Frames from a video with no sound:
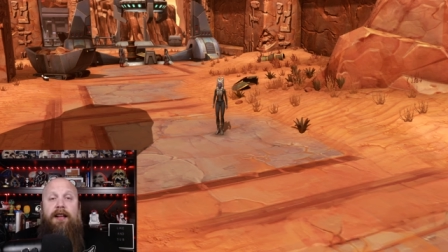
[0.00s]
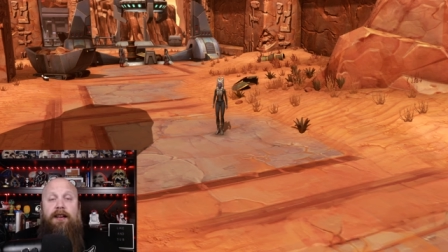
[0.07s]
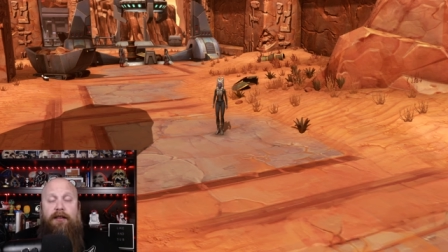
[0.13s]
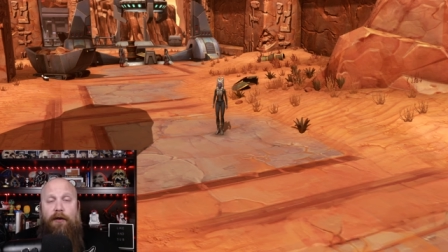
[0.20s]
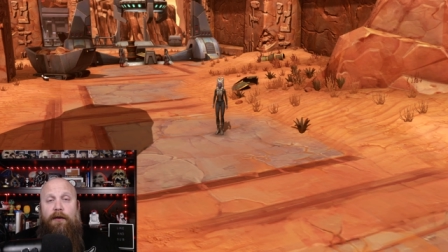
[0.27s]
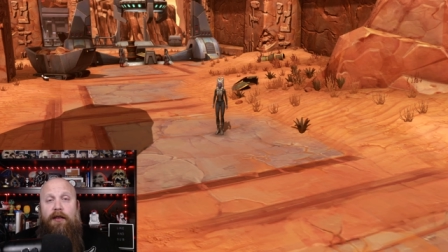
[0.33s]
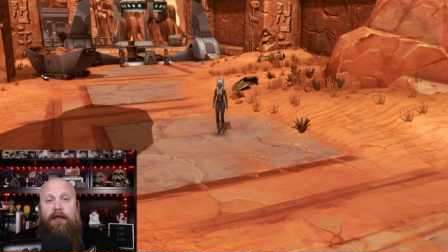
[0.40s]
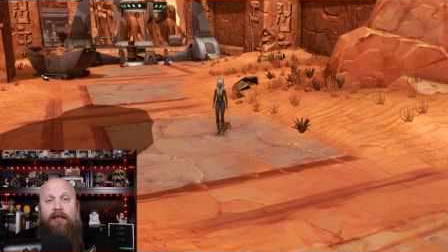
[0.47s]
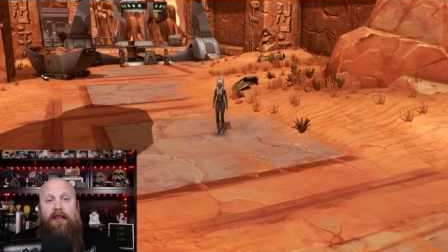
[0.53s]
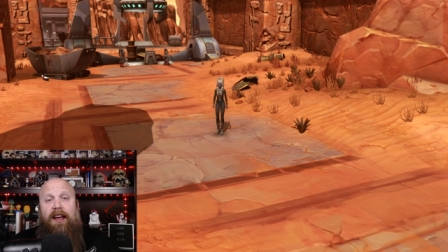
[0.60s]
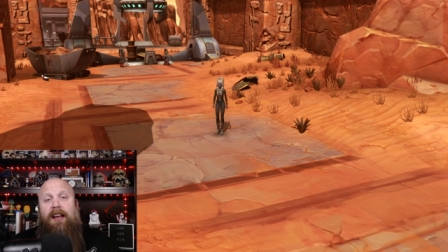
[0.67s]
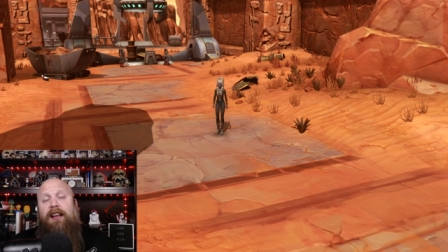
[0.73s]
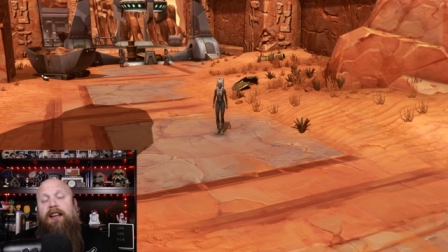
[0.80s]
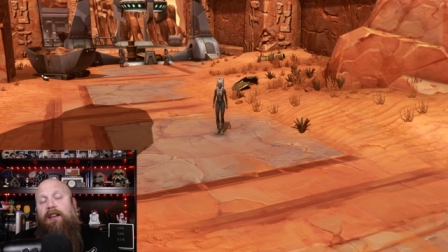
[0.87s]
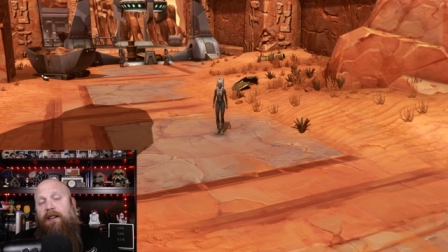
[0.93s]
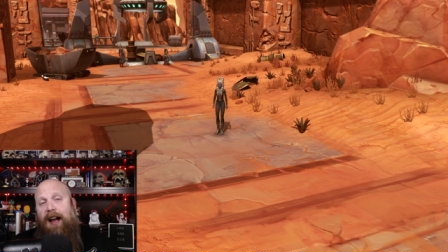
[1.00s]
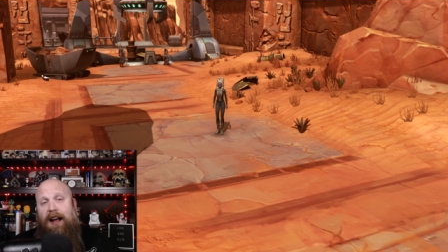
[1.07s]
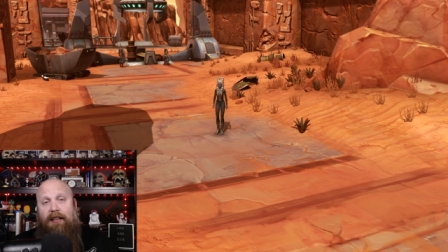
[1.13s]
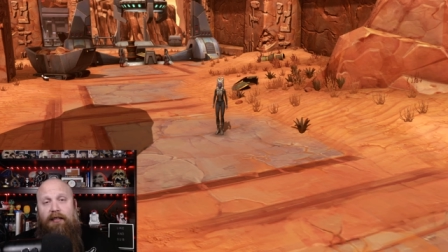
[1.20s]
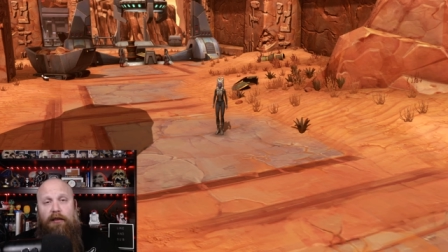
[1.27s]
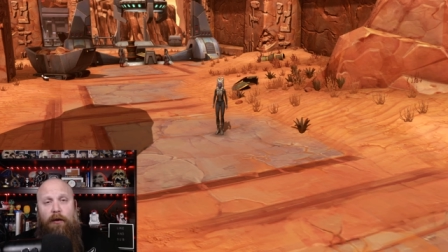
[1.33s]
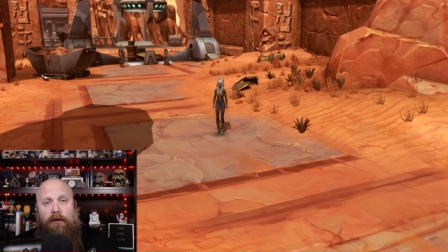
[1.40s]
Do the thing, you
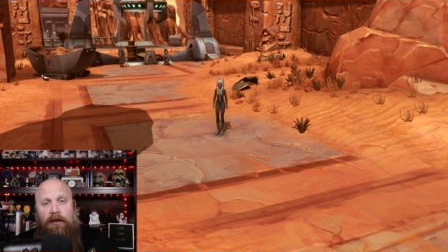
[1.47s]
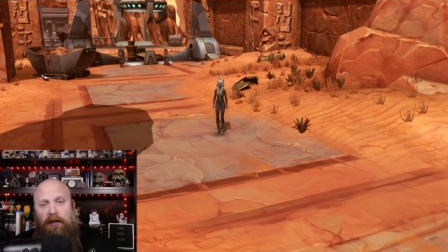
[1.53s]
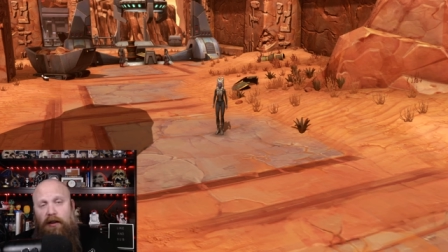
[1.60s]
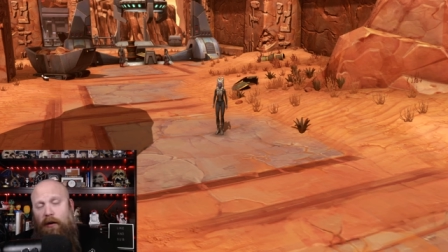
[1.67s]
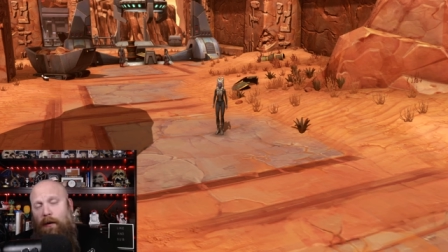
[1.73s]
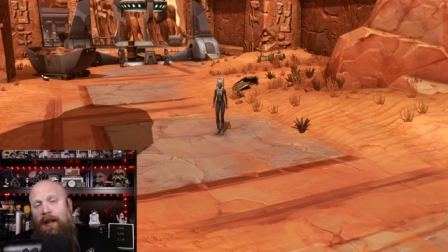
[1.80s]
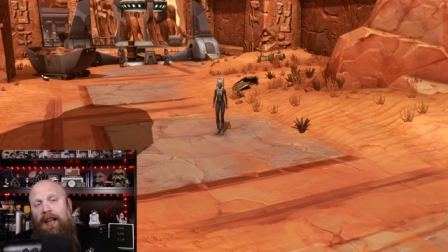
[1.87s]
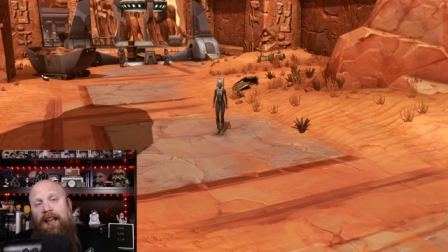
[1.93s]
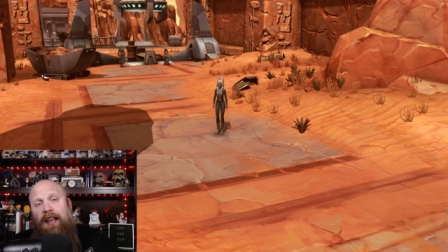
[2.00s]
guys know what to do.